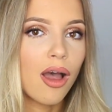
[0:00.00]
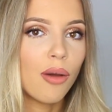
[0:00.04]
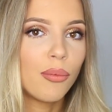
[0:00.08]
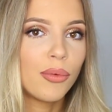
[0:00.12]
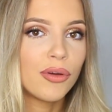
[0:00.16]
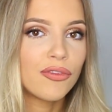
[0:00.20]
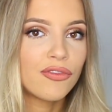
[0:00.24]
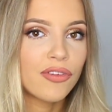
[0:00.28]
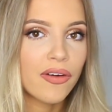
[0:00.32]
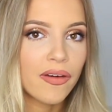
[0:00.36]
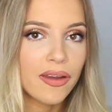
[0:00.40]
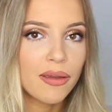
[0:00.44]

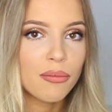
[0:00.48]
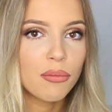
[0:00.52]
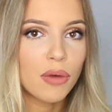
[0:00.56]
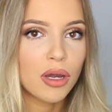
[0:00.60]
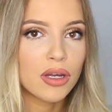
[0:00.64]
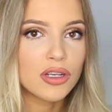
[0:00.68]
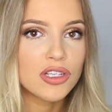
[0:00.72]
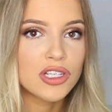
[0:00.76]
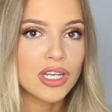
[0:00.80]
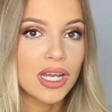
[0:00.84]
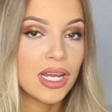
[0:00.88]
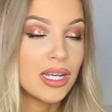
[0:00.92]
We're very
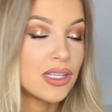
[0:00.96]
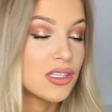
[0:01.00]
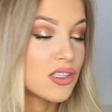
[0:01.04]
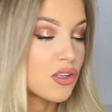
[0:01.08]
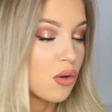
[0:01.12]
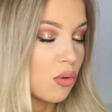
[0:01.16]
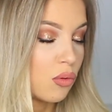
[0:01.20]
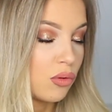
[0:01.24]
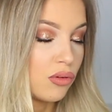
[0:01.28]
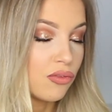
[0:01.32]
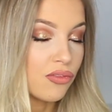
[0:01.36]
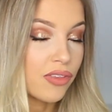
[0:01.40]
much
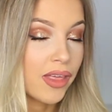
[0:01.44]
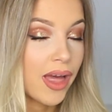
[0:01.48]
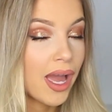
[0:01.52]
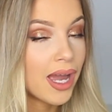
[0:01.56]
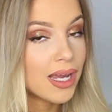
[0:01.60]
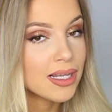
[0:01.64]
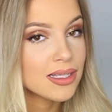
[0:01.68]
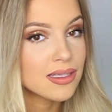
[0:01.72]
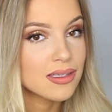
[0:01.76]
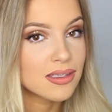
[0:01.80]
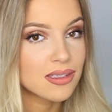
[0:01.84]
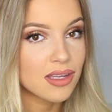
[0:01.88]
into all of
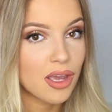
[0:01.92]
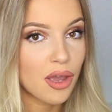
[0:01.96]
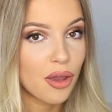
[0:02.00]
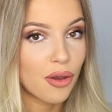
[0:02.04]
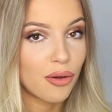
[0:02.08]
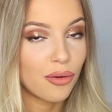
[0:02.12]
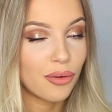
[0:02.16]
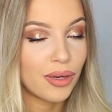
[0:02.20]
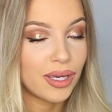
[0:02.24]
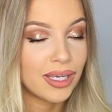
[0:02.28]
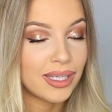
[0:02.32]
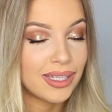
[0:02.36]
that.
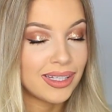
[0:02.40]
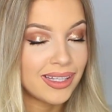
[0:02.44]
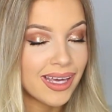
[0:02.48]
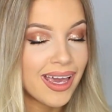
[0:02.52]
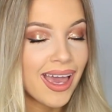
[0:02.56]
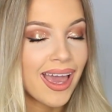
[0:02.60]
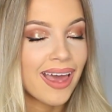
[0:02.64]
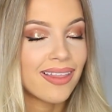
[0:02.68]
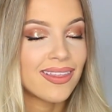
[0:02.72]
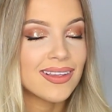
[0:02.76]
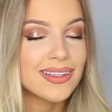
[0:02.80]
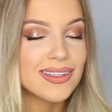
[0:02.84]
So
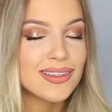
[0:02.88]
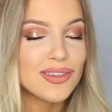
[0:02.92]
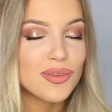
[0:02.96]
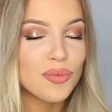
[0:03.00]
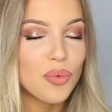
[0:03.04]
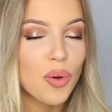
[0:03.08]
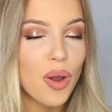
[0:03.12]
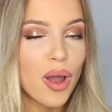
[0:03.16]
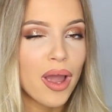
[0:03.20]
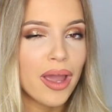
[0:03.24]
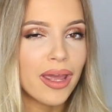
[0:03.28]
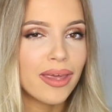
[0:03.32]
yeah, this is
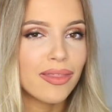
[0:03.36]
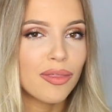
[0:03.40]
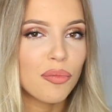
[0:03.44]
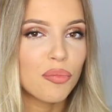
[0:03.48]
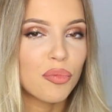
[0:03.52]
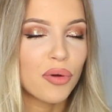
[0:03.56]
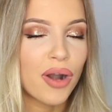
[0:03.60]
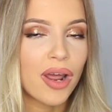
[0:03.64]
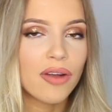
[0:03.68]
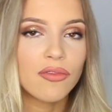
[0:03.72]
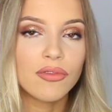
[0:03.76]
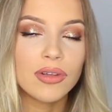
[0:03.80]
why the
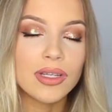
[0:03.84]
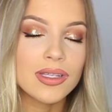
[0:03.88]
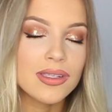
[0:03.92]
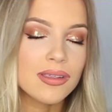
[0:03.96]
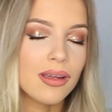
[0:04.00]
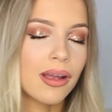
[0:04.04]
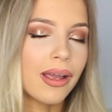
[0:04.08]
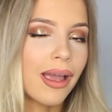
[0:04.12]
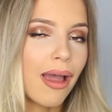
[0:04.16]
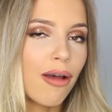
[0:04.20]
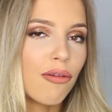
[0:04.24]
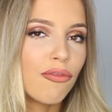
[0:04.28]
brand really
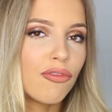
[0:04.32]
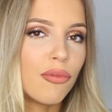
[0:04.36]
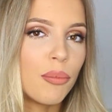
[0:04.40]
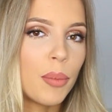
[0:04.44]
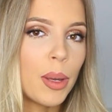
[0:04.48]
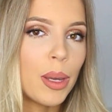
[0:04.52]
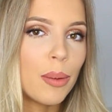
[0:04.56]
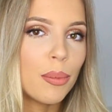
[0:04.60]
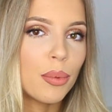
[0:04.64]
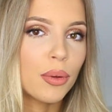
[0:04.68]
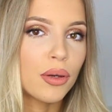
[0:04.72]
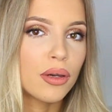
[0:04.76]
stuck out for
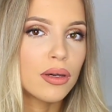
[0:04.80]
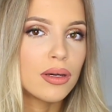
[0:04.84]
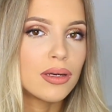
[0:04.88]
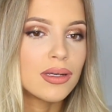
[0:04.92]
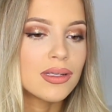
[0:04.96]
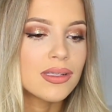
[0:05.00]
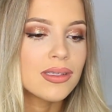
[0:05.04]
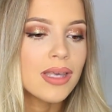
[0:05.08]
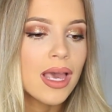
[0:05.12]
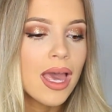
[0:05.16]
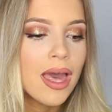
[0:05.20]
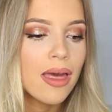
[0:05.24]
me,
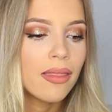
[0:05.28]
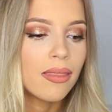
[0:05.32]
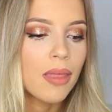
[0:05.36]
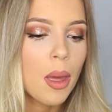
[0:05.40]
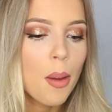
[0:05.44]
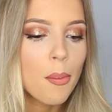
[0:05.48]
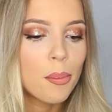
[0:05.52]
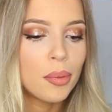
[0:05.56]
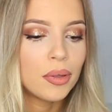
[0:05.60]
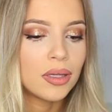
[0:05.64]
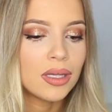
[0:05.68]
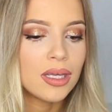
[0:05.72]
because
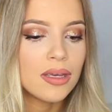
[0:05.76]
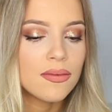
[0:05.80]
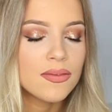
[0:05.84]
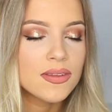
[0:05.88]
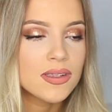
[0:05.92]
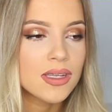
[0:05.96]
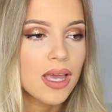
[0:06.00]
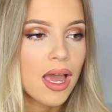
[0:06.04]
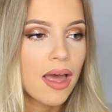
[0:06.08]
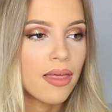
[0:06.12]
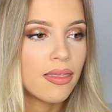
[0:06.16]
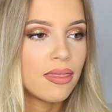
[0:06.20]
their
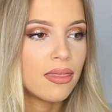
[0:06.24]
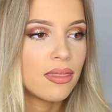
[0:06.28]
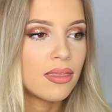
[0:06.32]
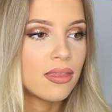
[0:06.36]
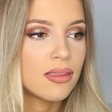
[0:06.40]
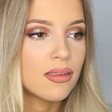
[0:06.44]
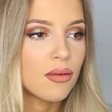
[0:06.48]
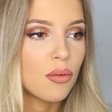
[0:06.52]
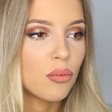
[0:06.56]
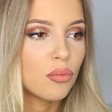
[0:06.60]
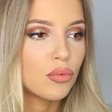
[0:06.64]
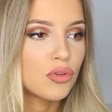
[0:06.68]
beliefs
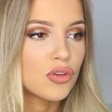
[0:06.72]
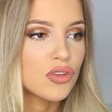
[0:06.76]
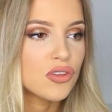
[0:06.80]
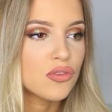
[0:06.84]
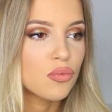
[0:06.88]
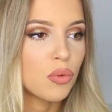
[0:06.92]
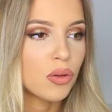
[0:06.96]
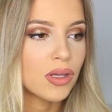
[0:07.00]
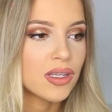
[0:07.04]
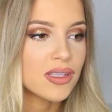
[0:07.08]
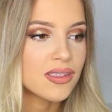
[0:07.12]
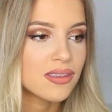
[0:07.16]
and
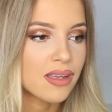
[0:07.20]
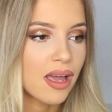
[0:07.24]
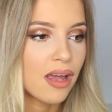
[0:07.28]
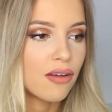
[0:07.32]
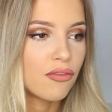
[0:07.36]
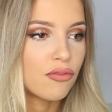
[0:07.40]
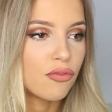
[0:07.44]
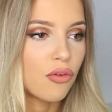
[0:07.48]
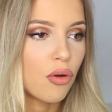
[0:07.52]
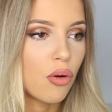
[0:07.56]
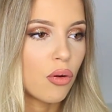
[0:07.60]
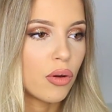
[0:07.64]
just what they
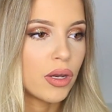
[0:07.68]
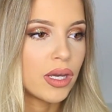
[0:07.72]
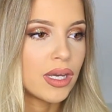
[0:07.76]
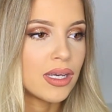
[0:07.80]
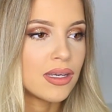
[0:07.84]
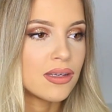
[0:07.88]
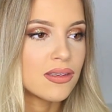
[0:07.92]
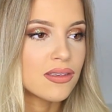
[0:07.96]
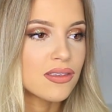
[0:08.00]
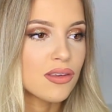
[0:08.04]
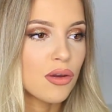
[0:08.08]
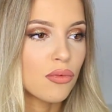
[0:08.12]
stand for
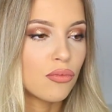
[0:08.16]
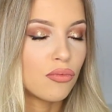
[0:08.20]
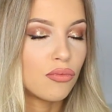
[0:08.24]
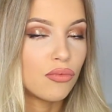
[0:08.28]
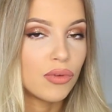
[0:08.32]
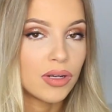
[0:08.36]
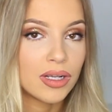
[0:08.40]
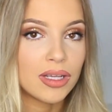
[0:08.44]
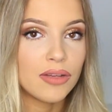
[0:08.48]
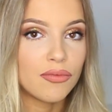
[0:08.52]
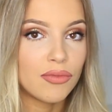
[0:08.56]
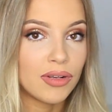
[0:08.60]
is
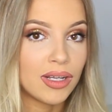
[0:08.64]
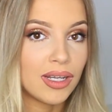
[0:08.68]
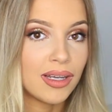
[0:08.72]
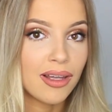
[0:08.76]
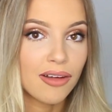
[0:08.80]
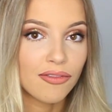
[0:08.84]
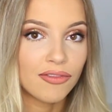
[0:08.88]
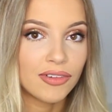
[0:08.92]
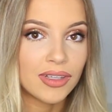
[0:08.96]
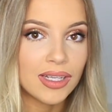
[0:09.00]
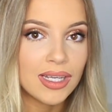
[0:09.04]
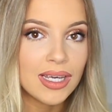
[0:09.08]
really, really
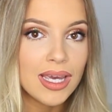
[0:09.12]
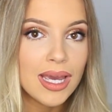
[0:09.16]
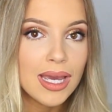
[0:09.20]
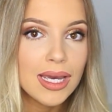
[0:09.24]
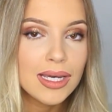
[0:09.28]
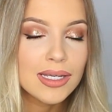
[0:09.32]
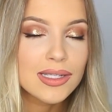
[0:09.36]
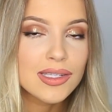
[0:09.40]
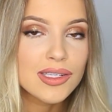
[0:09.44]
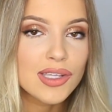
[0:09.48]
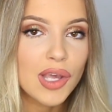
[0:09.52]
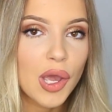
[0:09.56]
lovely.
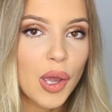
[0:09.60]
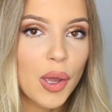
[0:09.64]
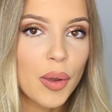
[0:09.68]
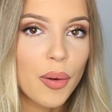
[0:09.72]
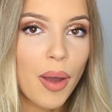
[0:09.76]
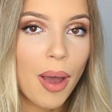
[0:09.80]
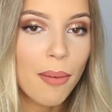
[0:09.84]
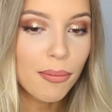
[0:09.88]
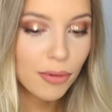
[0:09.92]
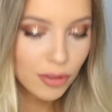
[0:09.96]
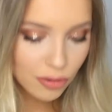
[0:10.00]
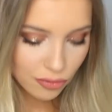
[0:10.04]
So
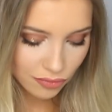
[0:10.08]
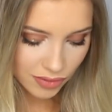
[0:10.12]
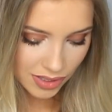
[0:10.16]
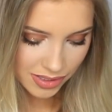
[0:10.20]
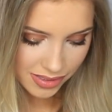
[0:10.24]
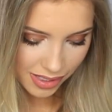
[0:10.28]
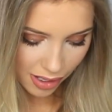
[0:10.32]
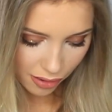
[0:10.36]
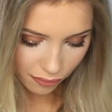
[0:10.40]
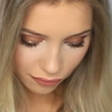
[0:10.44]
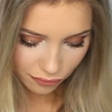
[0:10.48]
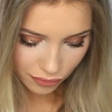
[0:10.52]
I'm gonna
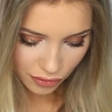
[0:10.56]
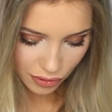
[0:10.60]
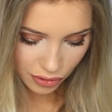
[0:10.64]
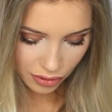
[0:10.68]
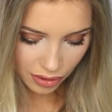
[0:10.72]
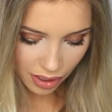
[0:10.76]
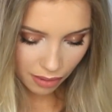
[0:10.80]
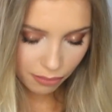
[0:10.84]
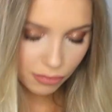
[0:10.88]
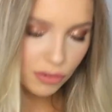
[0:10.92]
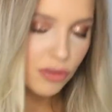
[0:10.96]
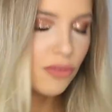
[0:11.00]
read out for you,
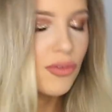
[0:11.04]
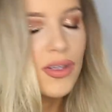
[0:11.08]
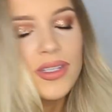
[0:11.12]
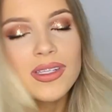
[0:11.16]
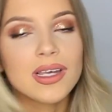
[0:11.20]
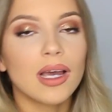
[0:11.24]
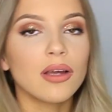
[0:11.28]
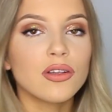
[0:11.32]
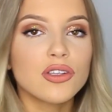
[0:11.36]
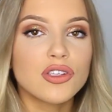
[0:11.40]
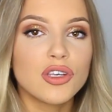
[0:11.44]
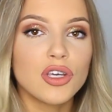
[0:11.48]
I'm gonna read
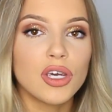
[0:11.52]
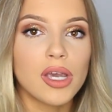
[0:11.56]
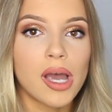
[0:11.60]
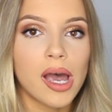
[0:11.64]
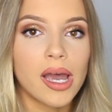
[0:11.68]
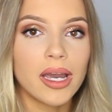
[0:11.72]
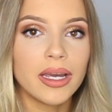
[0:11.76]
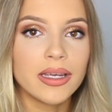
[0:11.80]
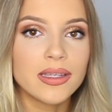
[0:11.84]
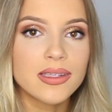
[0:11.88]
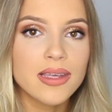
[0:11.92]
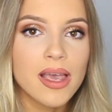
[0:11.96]
out to you
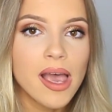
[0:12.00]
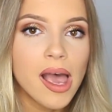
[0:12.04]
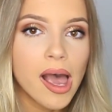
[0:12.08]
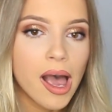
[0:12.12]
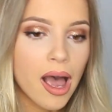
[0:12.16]
guys